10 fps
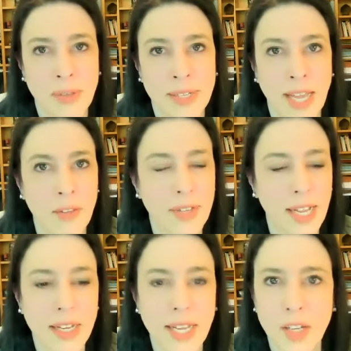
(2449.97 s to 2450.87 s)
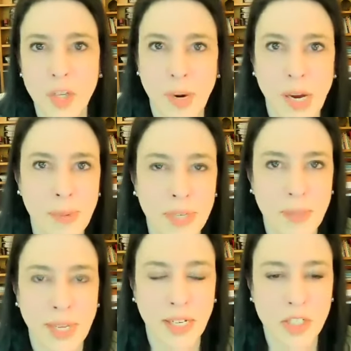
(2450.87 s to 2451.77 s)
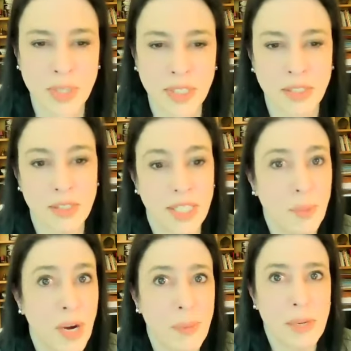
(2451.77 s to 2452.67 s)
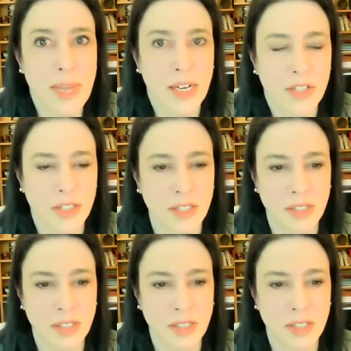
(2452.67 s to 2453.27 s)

I don't think I can handle property management, get a property manager.